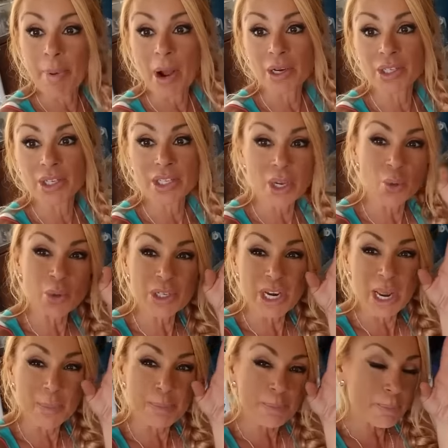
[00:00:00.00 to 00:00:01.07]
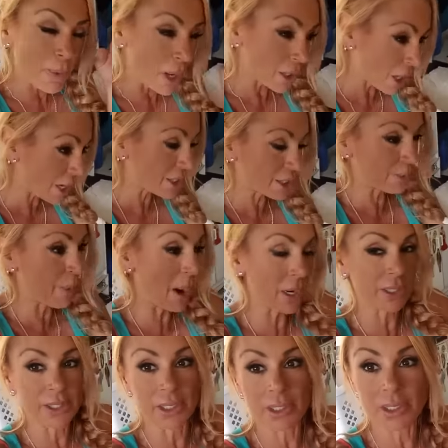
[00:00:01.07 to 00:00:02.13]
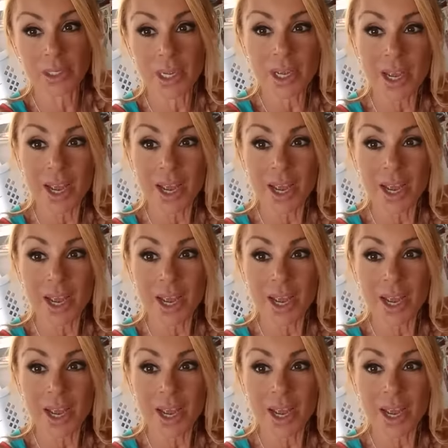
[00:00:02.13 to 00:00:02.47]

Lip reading: boxes. I wish I had lots of boxes.